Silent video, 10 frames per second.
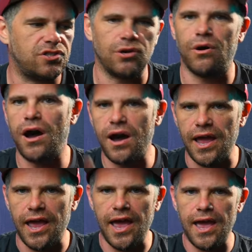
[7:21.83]
So
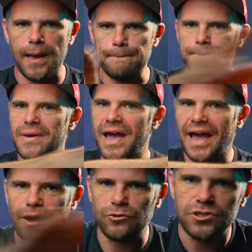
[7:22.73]
I am
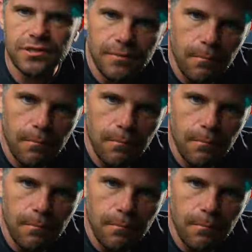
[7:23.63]
out.